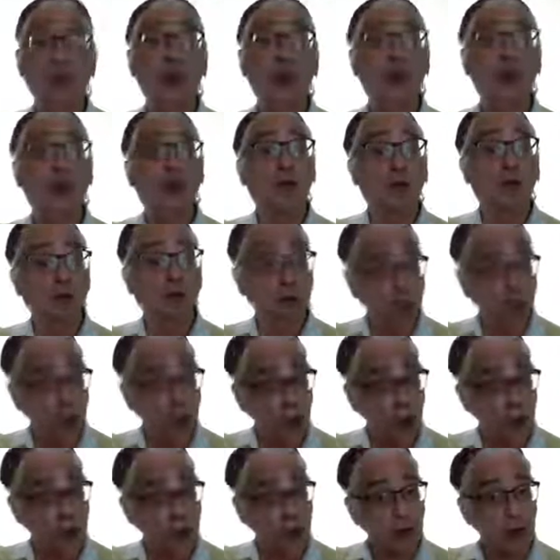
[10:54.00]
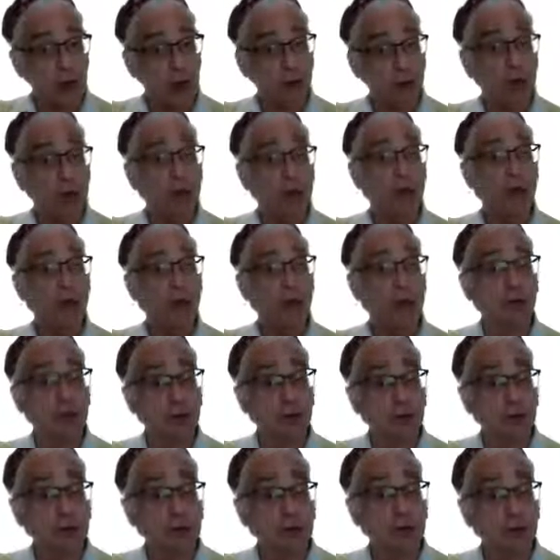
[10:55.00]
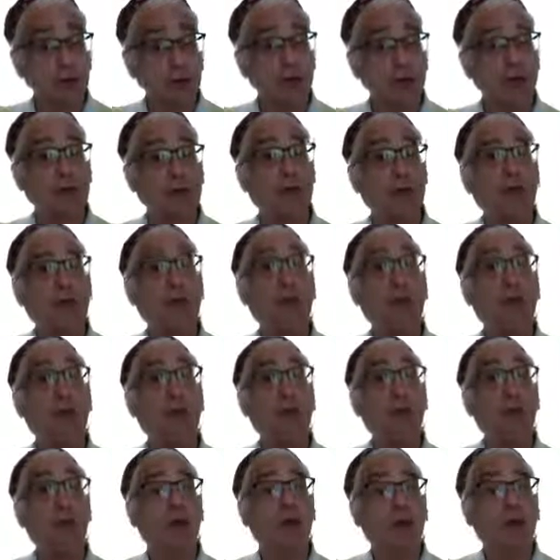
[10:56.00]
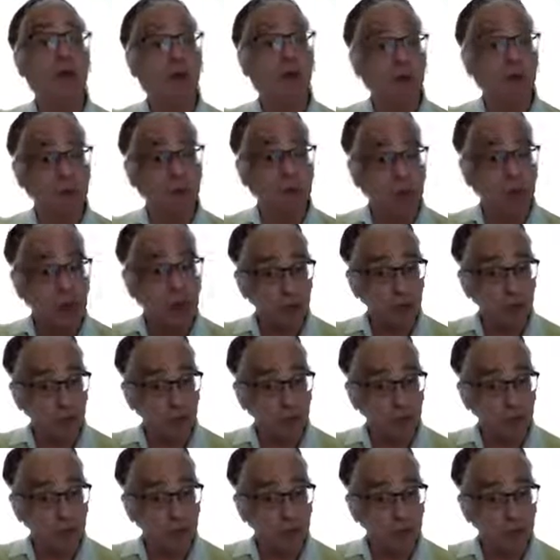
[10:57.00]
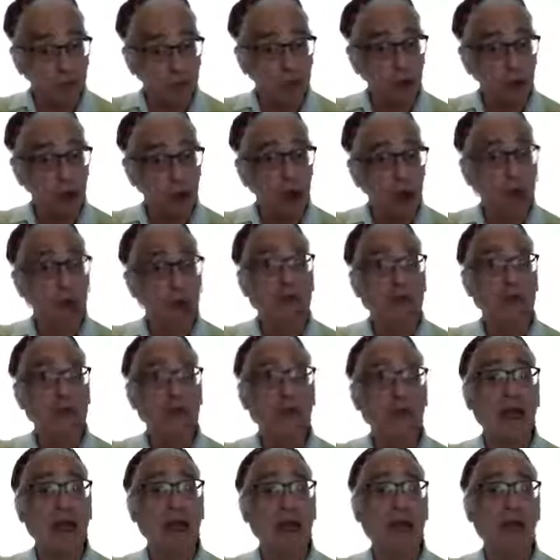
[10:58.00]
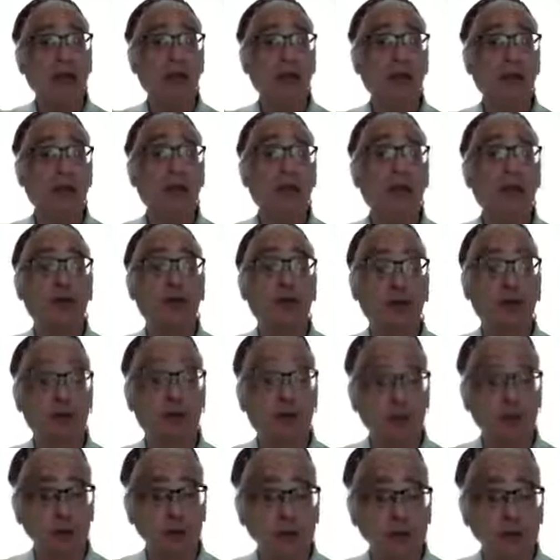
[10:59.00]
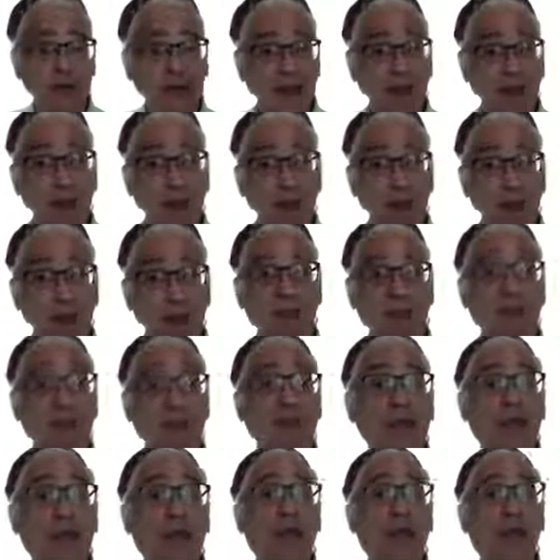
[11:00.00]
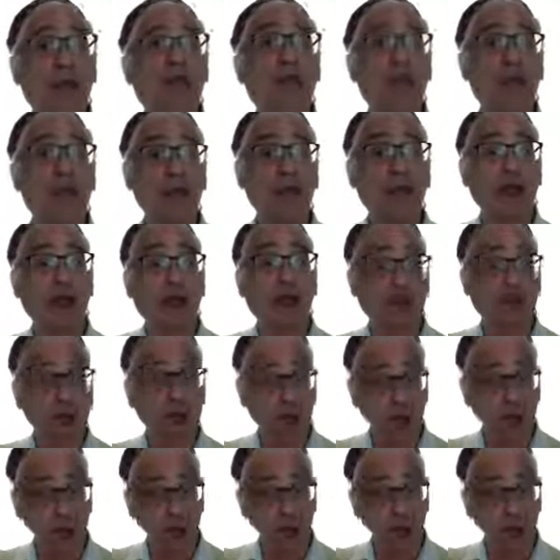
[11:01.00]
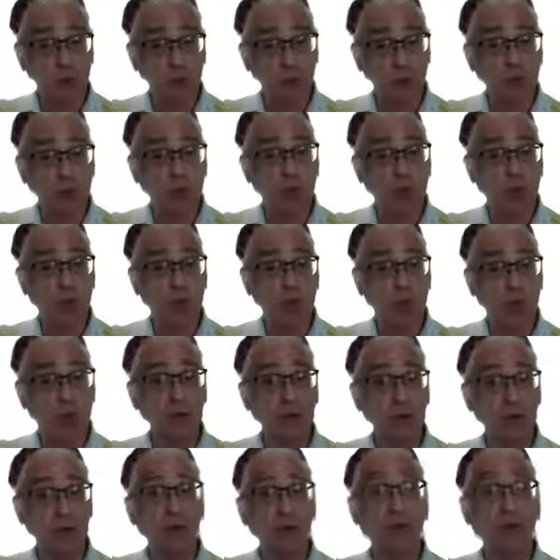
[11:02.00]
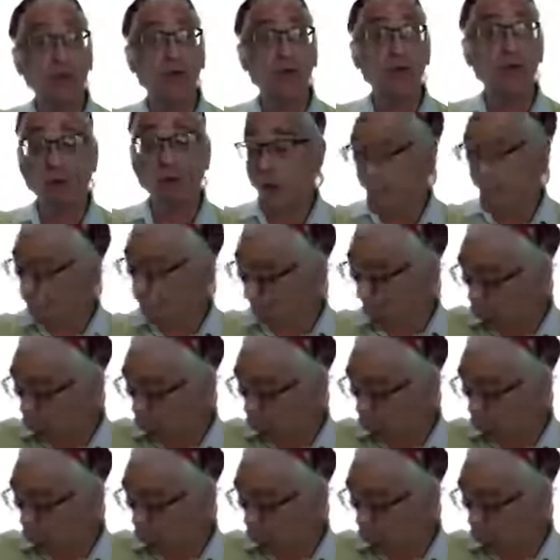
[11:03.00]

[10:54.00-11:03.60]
So charcoal to do transit time, measure the urine acid state or pH after rest. Check your